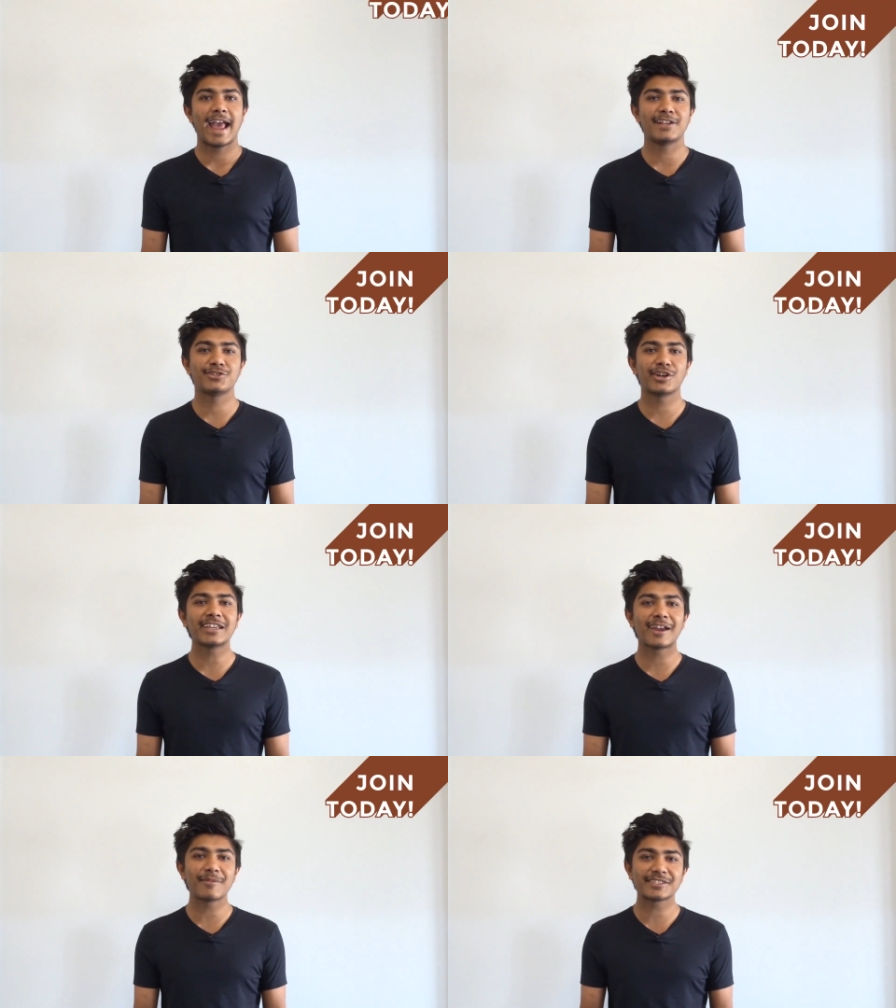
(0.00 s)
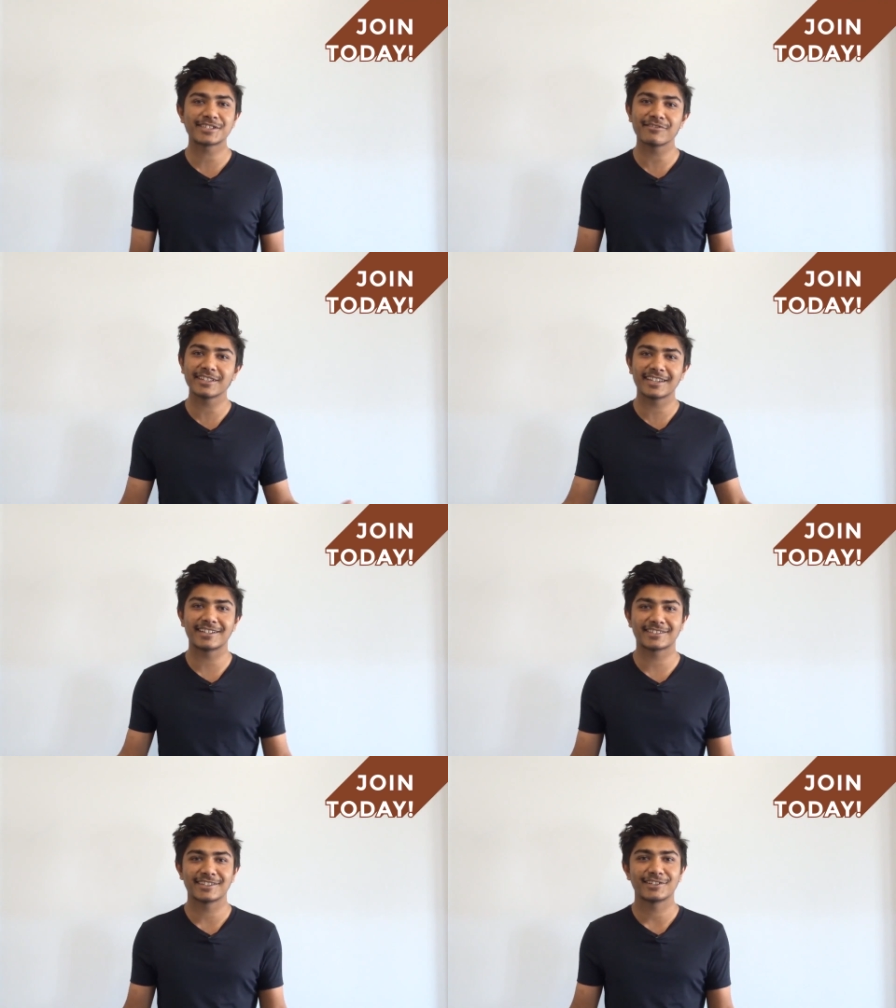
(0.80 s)
Enjoy chemistry with
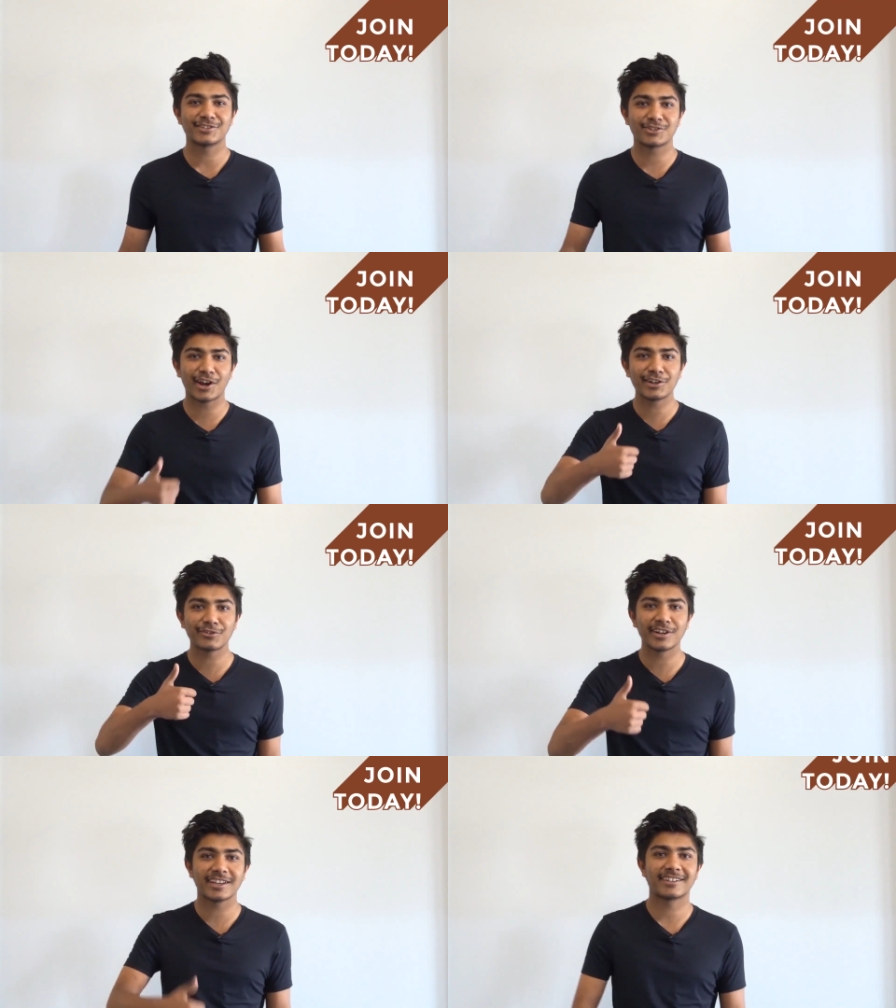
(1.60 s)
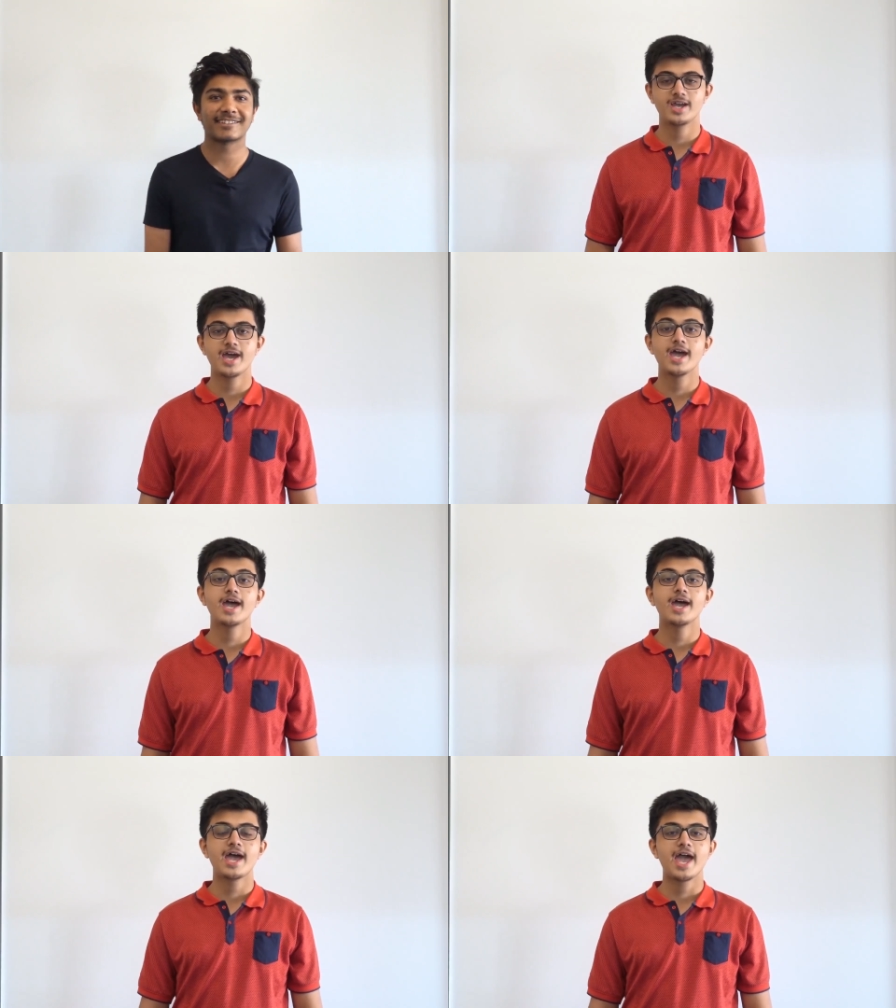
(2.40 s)
Yash. Join today.
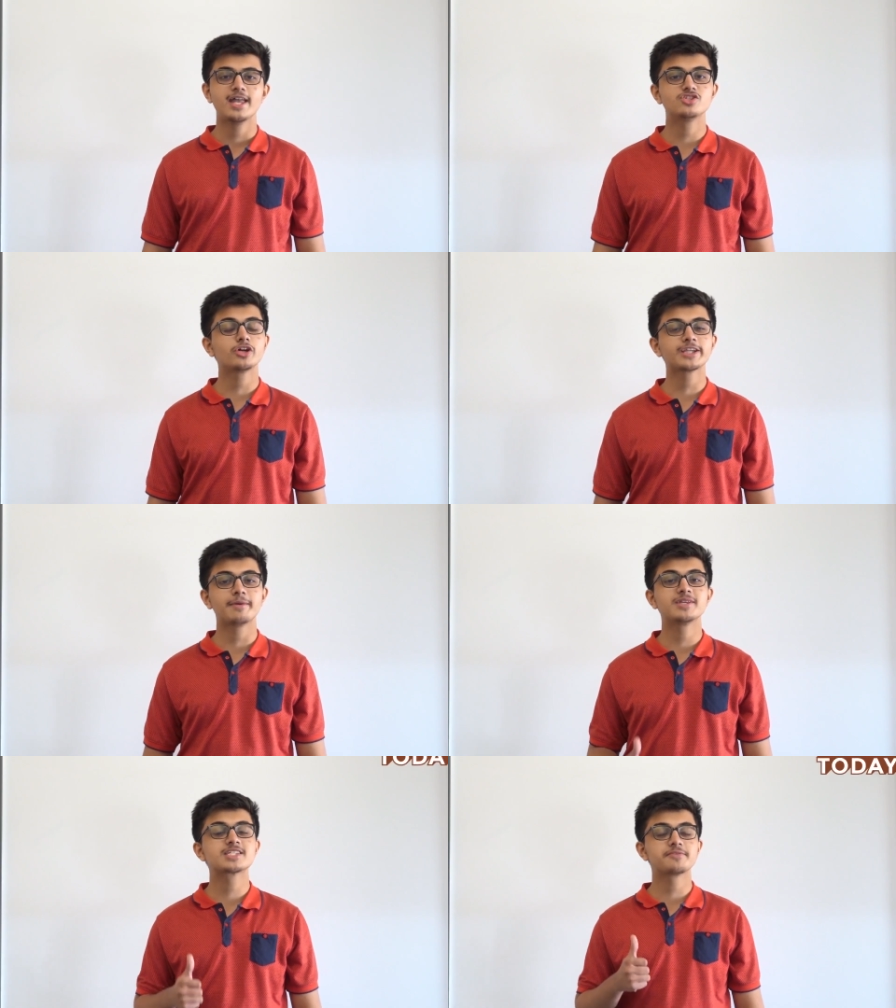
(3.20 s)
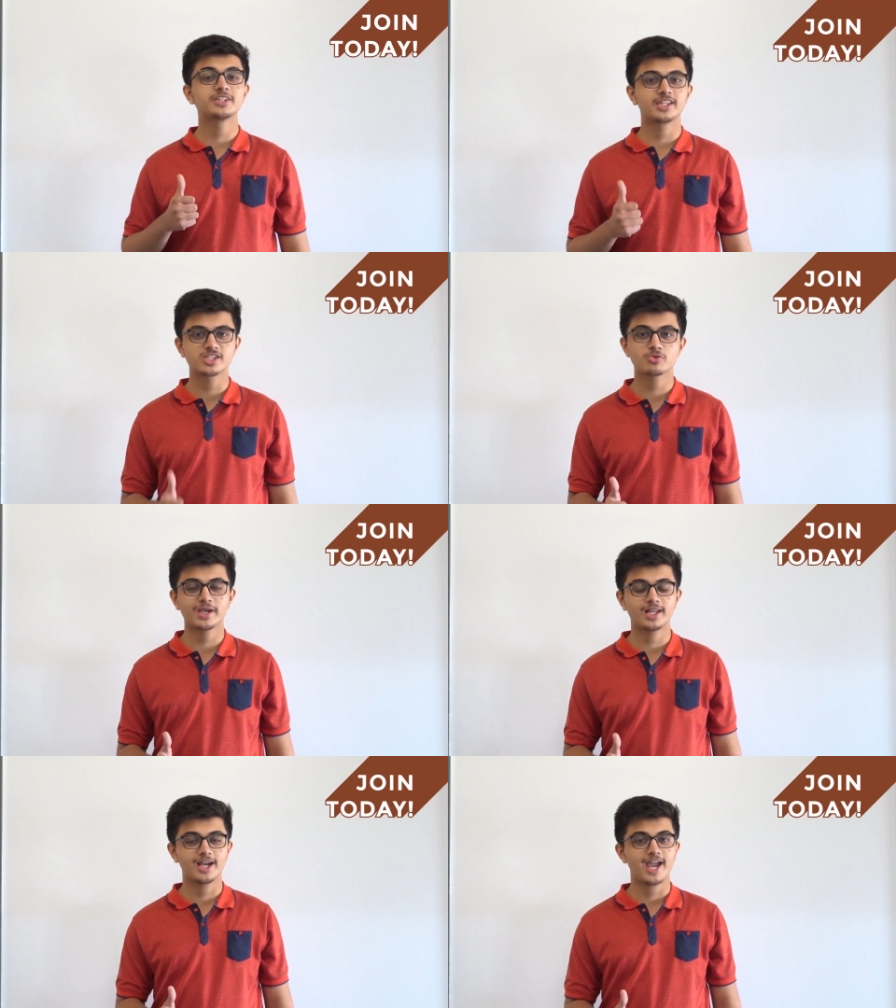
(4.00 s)
Enjoy chemistry with Yash
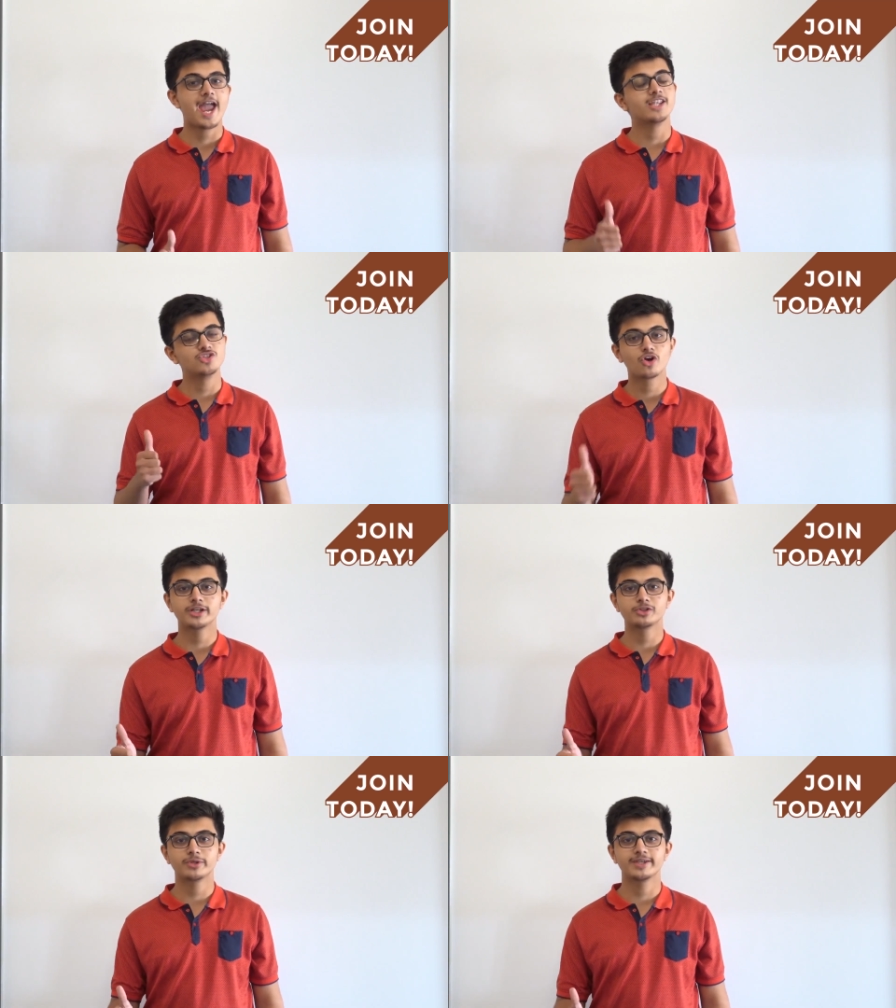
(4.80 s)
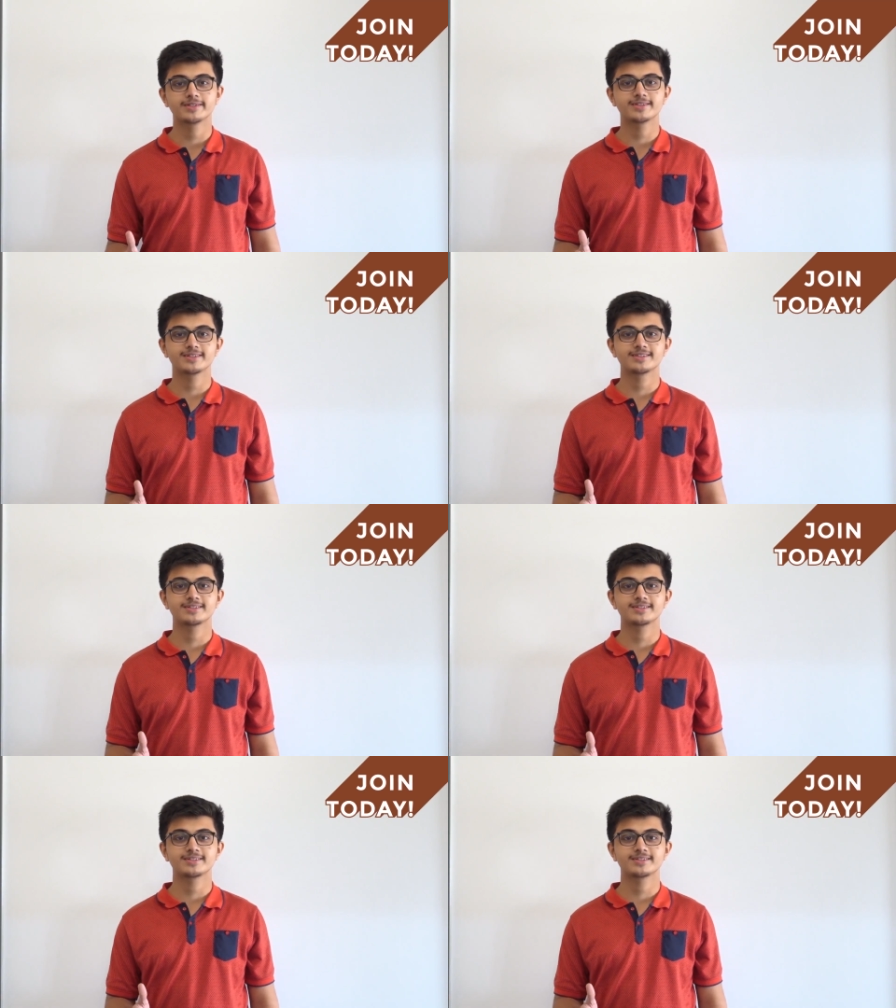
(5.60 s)
and join today.